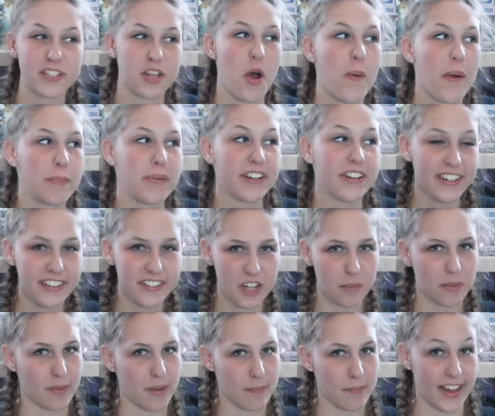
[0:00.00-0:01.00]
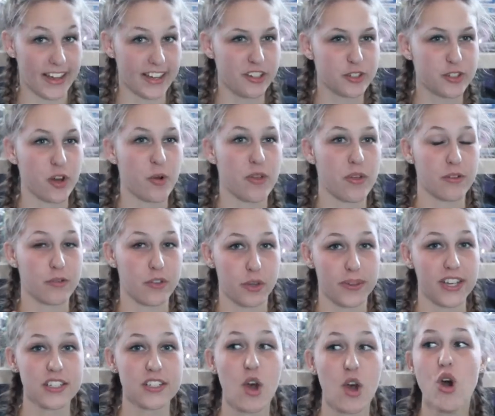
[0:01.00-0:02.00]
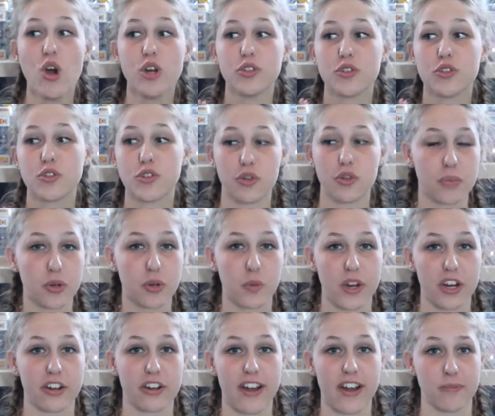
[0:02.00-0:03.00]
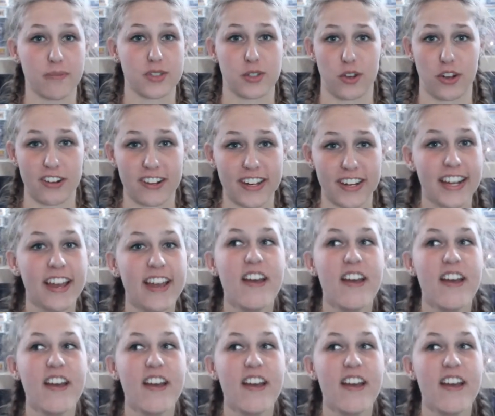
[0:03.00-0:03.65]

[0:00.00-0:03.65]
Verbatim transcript: so I put it on top of my bed, so the filming is super weird, I'm sorry.